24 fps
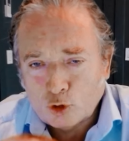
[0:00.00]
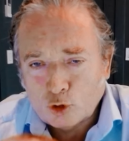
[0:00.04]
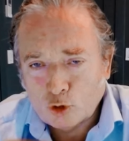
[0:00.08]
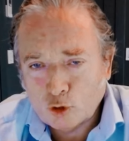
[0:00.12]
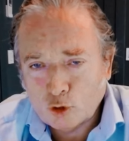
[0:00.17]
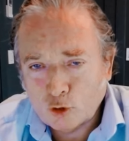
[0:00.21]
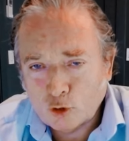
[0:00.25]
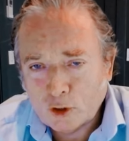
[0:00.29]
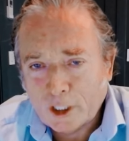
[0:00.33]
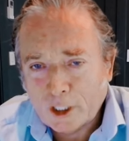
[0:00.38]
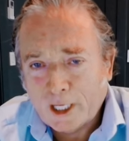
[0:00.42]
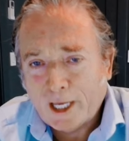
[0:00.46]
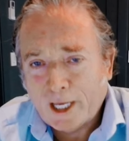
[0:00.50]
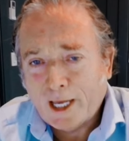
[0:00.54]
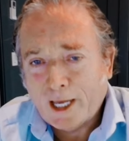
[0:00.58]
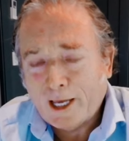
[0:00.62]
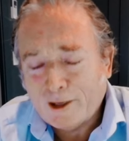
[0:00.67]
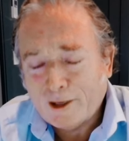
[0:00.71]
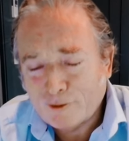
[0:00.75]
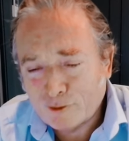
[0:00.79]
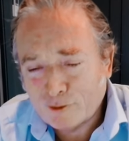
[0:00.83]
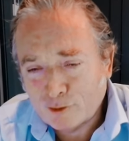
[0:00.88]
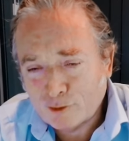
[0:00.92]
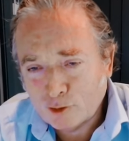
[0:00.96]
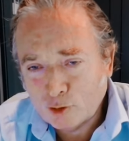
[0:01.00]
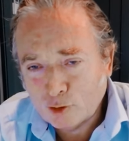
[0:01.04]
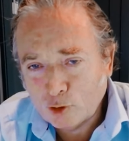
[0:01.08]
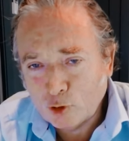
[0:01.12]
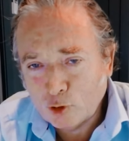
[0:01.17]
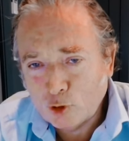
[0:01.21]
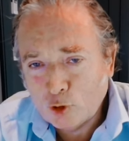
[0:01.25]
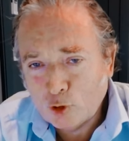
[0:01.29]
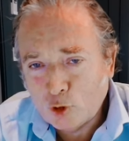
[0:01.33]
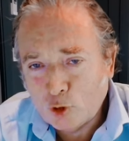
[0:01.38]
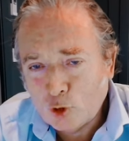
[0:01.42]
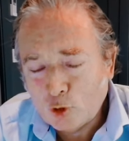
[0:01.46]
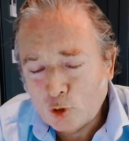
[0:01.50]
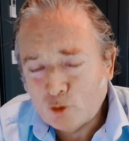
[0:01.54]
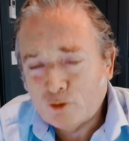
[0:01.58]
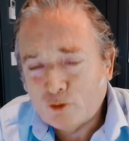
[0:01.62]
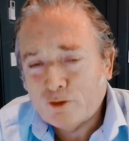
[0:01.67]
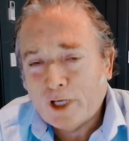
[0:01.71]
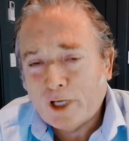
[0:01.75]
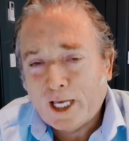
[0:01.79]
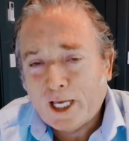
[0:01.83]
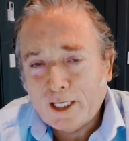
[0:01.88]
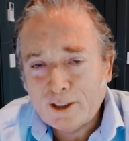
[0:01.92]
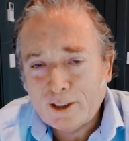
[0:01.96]
should have good
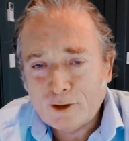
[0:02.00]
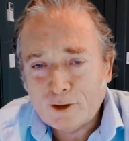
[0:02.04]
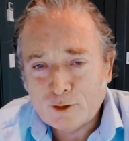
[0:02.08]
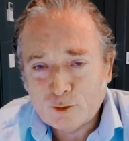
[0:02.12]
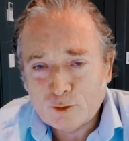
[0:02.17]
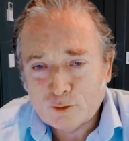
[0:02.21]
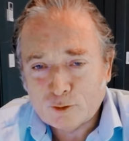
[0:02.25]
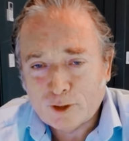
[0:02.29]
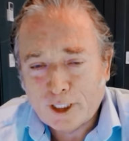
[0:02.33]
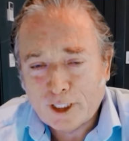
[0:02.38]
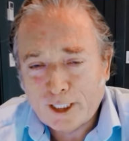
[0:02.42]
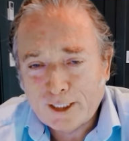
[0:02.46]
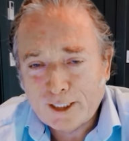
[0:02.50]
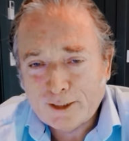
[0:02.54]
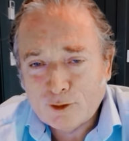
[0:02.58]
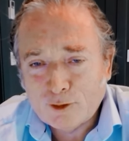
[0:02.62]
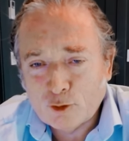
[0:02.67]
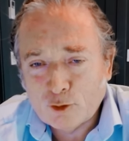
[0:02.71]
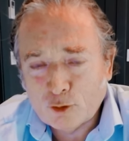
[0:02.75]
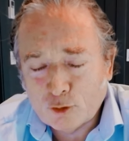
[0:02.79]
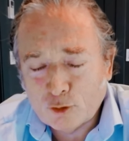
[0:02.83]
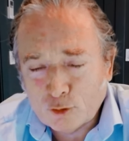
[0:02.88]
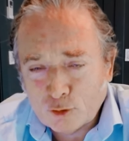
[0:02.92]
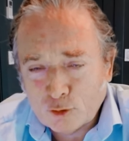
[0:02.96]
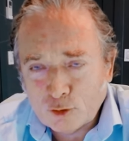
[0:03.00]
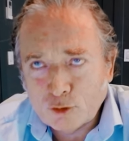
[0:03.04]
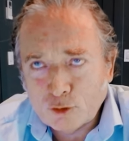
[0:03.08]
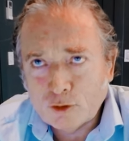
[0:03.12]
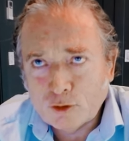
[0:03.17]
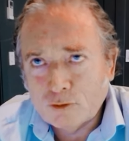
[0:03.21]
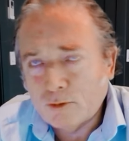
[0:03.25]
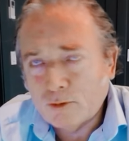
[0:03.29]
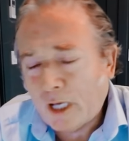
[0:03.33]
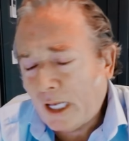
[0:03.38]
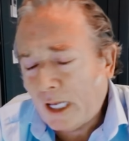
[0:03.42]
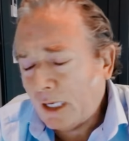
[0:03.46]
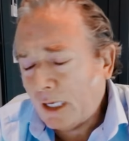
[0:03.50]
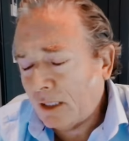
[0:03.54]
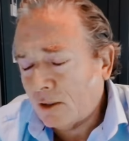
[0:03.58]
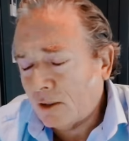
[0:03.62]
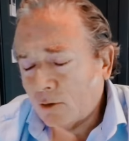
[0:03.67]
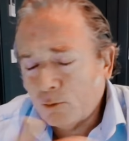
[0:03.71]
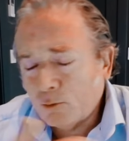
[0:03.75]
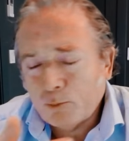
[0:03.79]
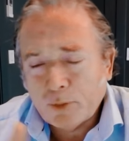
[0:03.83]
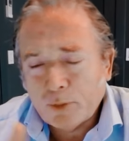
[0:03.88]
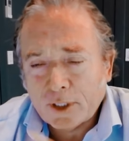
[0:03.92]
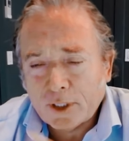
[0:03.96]
value, right? Through,
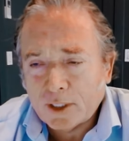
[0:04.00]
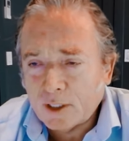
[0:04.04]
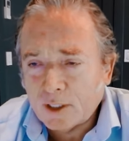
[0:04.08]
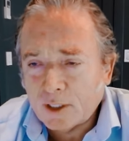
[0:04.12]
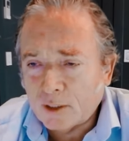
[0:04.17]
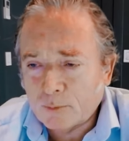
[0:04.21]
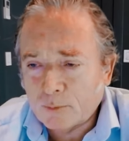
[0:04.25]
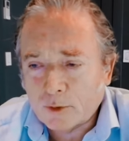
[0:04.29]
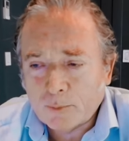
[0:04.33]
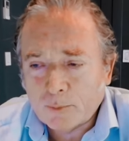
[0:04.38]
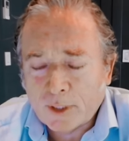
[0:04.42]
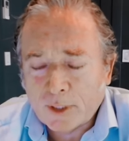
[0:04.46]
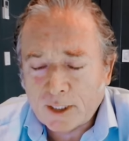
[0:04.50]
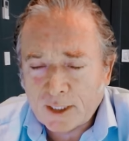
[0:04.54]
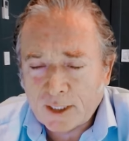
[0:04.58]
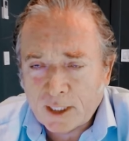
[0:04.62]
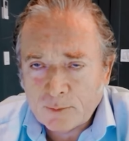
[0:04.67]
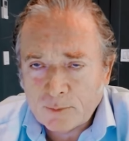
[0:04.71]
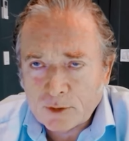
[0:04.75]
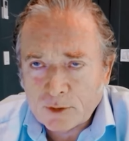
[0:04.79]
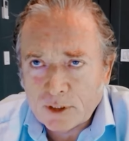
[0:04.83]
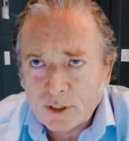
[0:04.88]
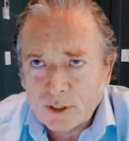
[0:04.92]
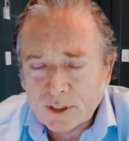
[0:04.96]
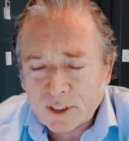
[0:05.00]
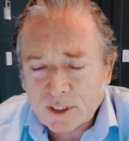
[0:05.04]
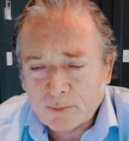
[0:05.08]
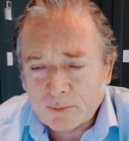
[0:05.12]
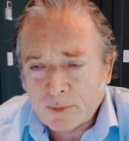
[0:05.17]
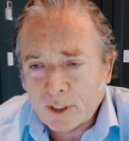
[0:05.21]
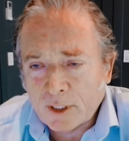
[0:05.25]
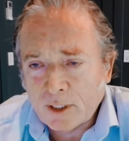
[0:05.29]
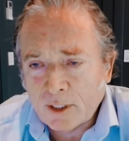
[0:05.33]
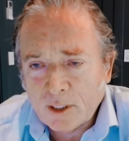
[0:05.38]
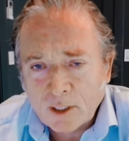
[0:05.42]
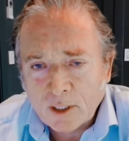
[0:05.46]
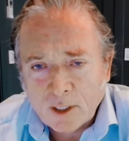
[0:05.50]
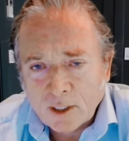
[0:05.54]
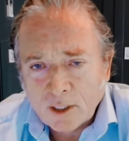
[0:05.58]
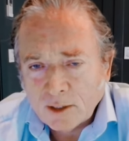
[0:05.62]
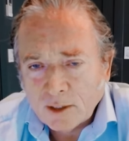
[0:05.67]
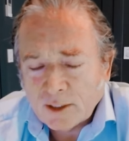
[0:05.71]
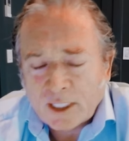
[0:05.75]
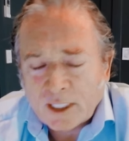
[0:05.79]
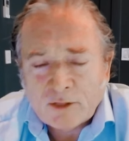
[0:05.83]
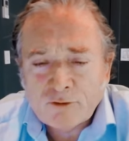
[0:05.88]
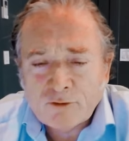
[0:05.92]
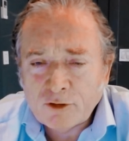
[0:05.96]
I'll pick a number, by the time she needs some money,
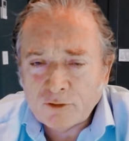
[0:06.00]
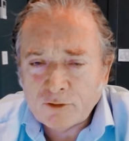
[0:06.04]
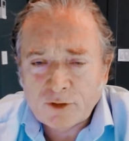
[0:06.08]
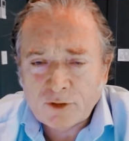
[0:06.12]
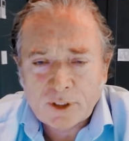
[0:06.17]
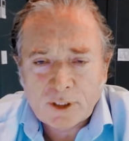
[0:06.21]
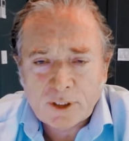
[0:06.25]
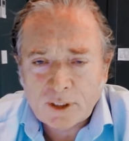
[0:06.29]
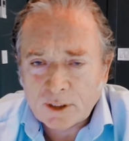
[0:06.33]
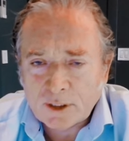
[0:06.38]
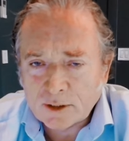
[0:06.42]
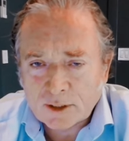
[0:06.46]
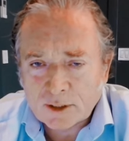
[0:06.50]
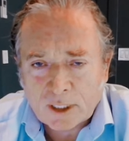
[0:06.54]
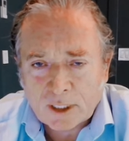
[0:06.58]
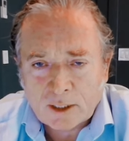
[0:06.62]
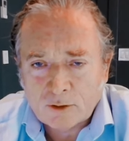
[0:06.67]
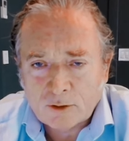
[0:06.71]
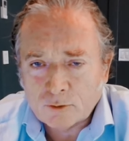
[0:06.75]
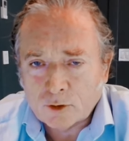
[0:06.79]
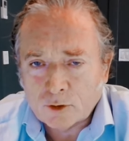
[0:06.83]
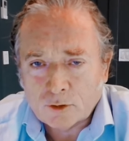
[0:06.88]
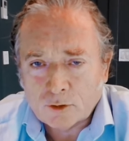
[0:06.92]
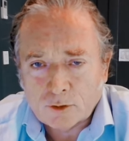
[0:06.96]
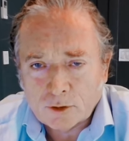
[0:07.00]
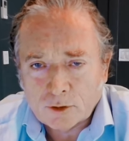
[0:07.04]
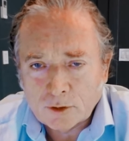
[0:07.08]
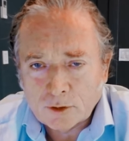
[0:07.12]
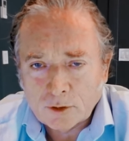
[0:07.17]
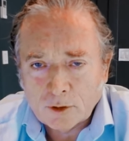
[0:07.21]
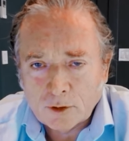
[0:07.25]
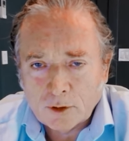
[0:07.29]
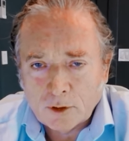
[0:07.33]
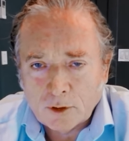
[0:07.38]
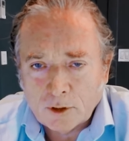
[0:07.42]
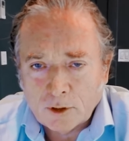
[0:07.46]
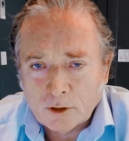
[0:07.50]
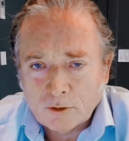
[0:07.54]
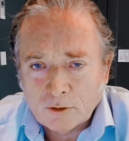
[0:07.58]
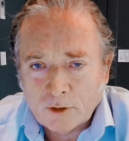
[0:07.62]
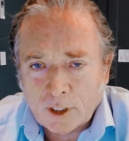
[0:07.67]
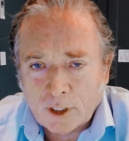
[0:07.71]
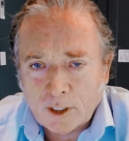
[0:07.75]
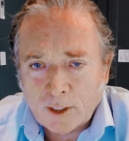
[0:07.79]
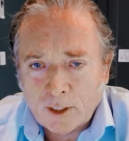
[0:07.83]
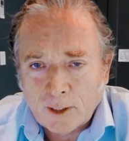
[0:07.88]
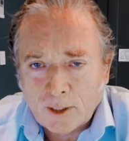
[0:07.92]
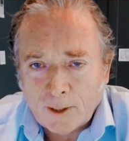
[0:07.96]
10, 15 years down the road,
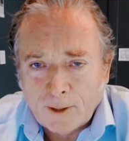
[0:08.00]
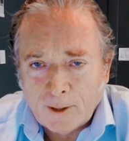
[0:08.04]
right?